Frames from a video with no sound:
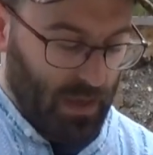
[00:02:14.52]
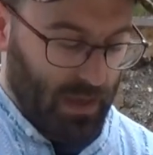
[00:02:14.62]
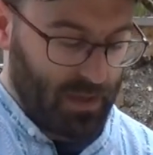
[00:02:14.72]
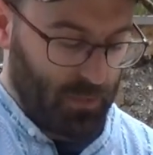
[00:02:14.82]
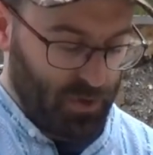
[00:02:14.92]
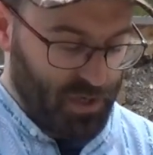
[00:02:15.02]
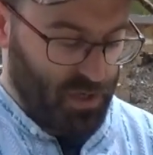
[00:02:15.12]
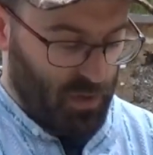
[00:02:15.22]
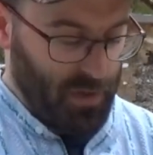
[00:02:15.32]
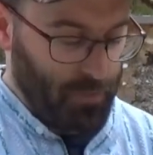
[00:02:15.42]
in the British
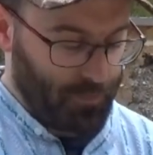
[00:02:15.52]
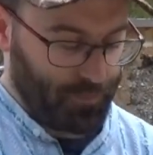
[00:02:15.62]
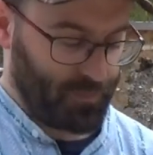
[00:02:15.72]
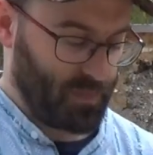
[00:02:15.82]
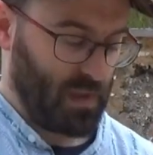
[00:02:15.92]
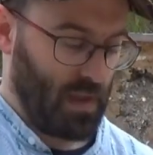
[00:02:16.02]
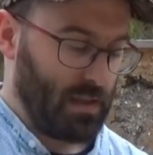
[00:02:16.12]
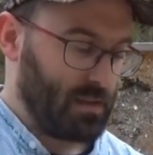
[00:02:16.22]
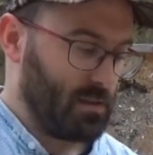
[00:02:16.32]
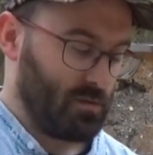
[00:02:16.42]
Army,
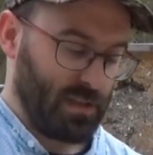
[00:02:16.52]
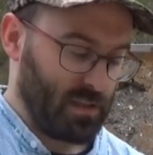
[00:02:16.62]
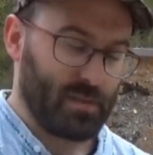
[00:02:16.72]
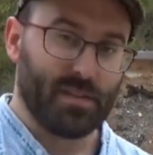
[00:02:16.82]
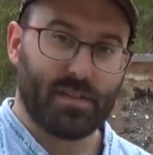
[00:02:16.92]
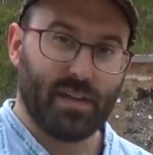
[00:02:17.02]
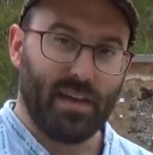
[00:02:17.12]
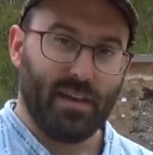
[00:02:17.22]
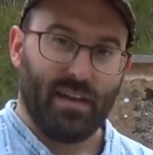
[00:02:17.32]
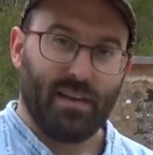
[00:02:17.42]
right up to this
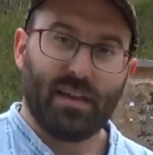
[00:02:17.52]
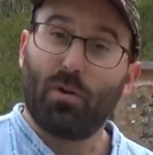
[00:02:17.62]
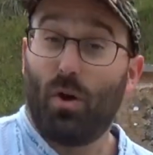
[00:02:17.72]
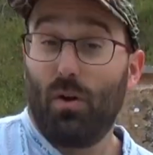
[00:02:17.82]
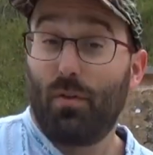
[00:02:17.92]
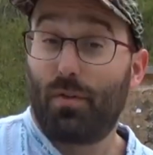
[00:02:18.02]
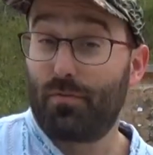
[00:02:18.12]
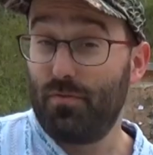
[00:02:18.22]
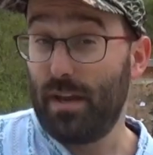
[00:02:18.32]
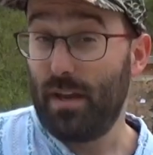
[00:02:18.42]
day, there are
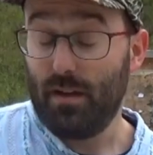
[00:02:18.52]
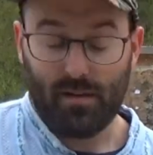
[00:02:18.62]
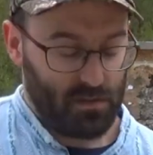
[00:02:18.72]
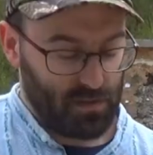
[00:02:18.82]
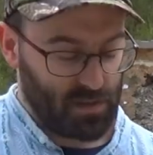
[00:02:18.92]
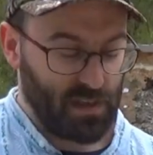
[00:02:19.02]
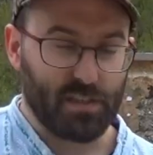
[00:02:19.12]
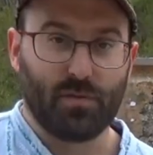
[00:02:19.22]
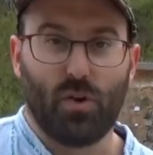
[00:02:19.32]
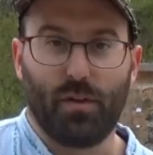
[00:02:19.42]
3
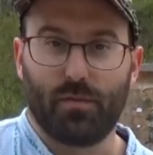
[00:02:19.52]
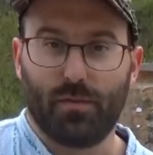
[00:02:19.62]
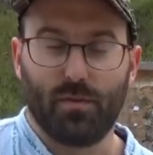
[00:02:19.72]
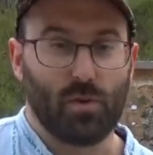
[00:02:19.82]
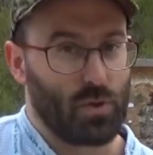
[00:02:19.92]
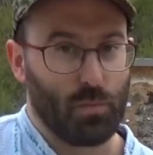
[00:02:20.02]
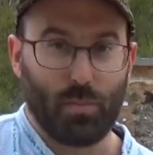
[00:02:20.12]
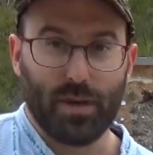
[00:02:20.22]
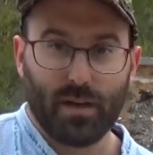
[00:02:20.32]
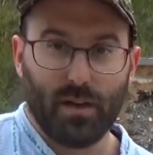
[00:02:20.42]
states of a rifle. You've got
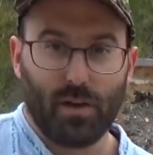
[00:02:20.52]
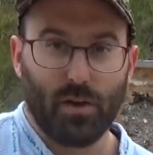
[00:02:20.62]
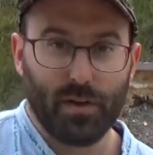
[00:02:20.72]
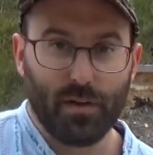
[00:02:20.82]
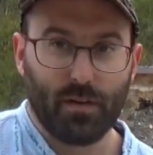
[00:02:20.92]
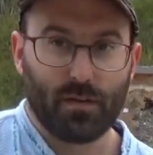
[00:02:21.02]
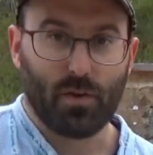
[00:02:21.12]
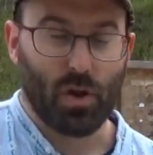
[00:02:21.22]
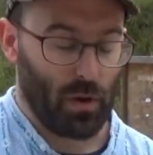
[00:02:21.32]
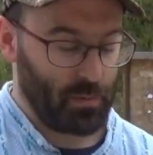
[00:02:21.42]
completely unloaded, so
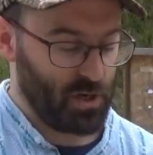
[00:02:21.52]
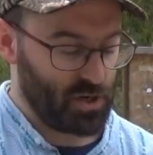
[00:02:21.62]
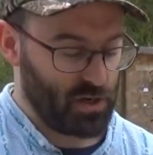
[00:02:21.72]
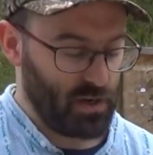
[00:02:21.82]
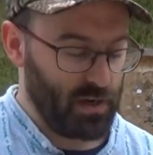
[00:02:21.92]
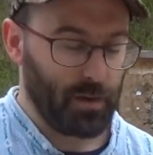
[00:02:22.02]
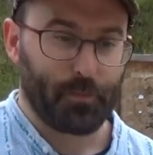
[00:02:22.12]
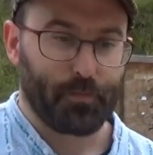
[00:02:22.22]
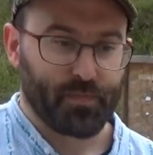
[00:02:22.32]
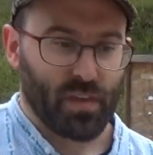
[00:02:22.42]
no ammunition in it.
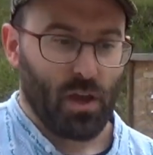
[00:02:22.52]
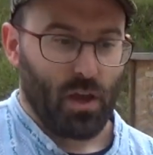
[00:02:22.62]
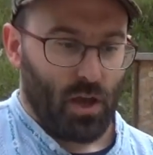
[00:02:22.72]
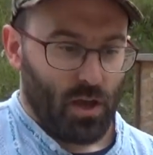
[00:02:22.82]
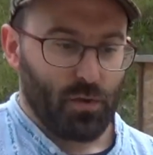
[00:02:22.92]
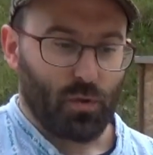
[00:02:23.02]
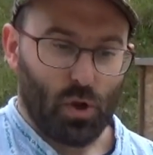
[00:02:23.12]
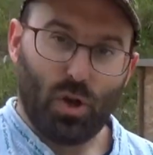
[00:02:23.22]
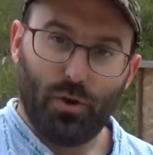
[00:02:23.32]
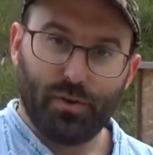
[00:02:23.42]
You've got
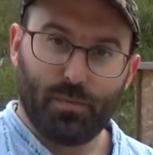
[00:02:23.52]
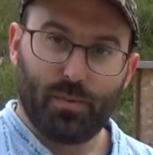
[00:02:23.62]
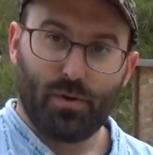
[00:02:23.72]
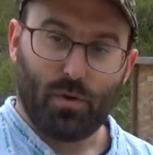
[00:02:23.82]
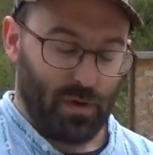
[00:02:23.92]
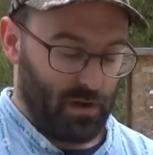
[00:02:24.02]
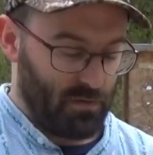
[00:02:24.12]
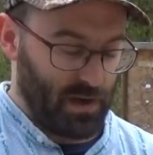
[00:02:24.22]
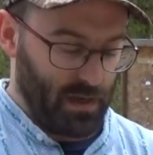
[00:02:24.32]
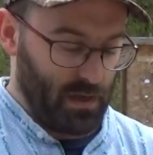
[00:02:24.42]
loaded but not made
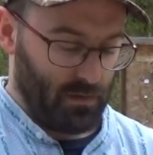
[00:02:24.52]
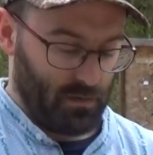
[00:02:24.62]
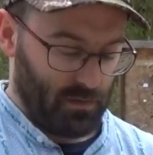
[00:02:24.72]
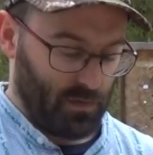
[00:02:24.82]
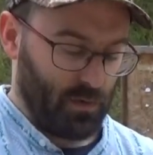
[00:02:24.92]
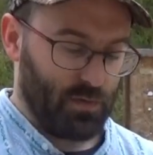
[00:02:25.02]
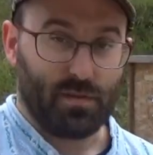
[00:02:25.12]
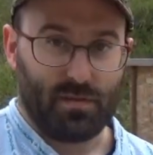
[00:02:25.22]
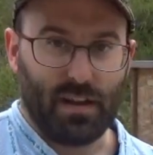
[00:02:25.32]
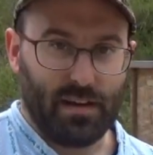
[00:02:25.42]
ready, which is
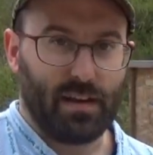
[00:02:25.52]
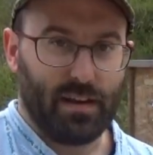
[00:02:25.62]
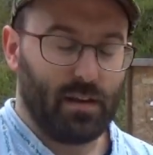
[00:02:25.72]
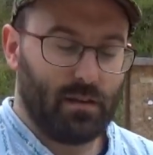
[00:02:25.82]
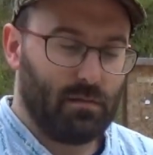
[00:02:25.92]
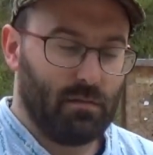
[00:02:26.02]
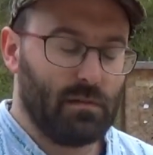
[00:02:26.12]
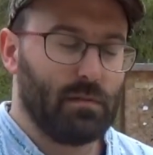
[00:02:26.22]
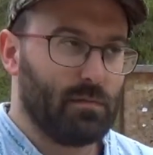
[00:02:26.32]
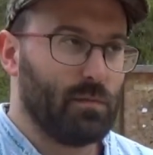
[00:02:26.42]
technically,
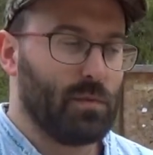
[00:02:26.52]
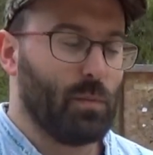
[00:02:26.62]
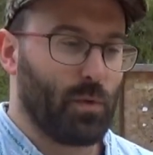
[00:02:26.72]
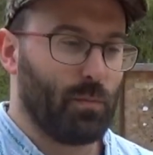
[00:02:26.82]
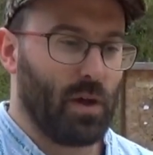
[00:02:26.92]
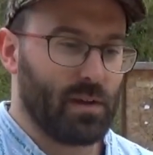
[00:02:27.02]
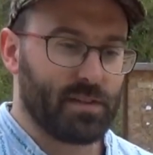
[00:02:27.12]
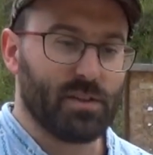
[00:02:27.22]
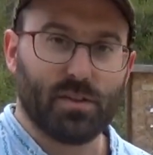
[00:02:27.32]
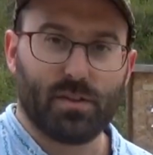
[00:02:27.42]
in the modern parlance,
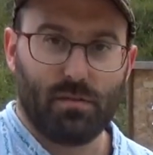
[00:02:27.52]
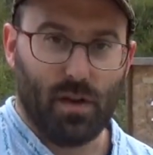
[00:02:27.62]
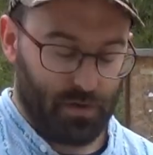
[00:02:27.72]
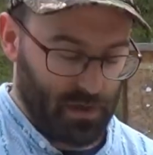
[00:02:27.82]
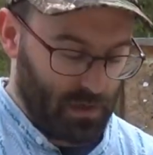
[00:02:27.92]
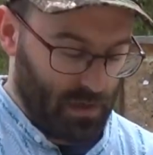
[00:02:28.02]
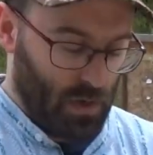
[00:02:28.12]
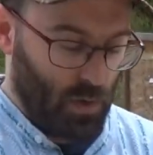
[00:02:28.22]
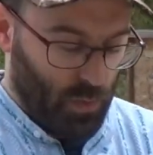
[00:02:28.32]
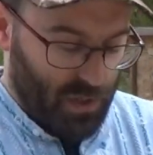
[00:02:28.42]
it's just loaded,
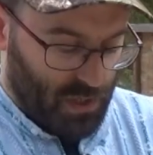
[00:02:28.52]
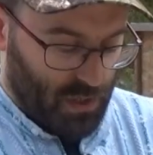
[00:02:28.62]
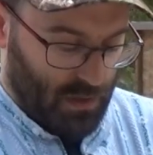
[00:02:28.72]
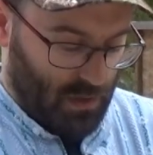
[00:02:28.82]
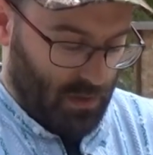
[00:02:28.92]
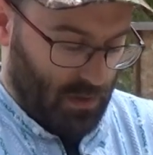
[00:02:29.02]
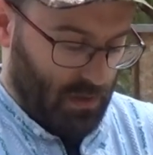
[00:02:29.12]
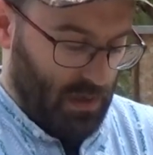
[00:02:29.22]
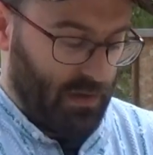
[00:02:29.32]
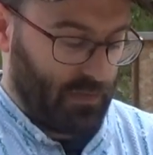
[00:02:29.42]
which
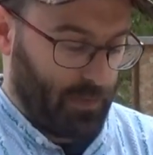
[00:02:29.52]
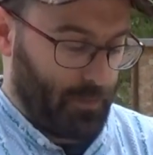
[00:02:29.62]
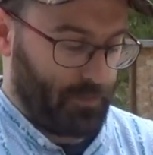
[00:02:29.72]
is